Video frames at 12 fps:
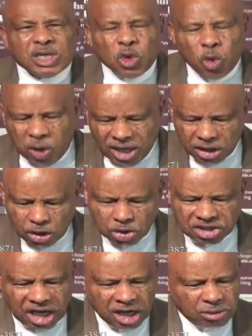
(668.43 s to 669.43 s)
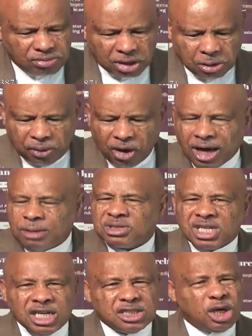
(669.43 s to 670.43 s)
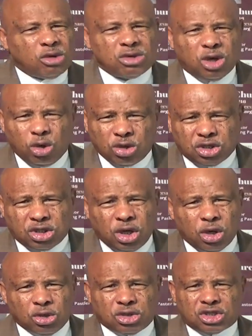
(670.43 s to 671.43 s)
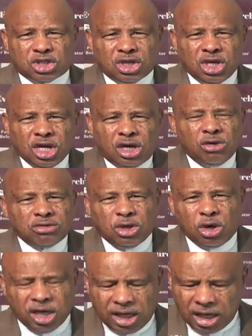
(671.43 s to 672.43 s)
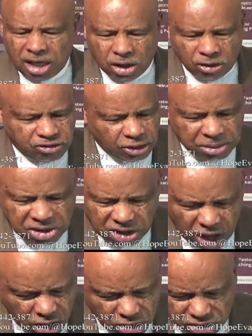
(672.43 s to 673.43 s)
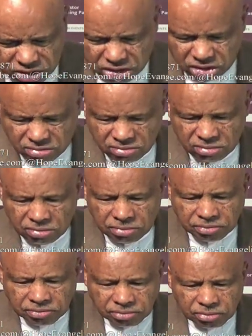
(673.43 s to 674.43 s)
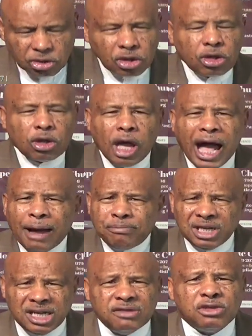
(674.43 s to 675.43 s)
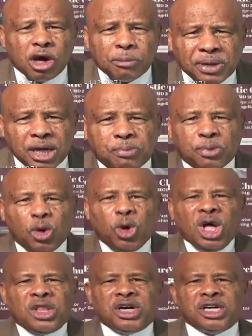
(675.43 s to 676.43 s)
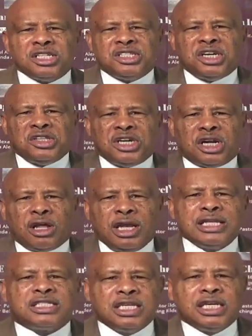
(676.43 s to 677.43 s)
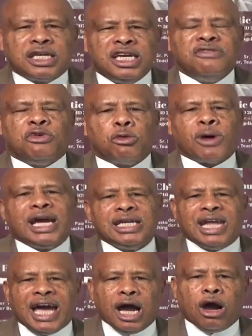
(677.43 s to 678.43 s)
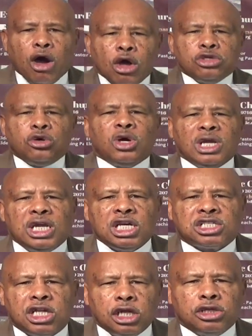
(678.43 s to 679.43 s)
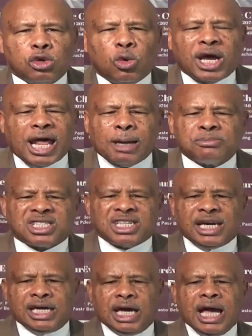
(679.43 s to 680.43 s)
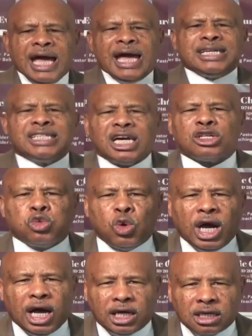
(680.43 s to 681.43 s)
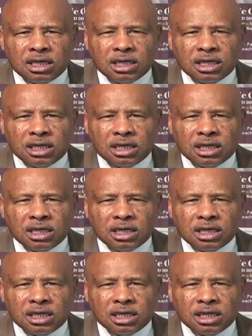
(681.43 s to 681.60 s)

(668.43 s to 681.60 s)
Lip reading: What are you saying, Brother Paul? I'm saying don't go to church. Don't go to hell from the church. I believe there are people that are listening even right now. You're listening to what I'm saying. And guess what?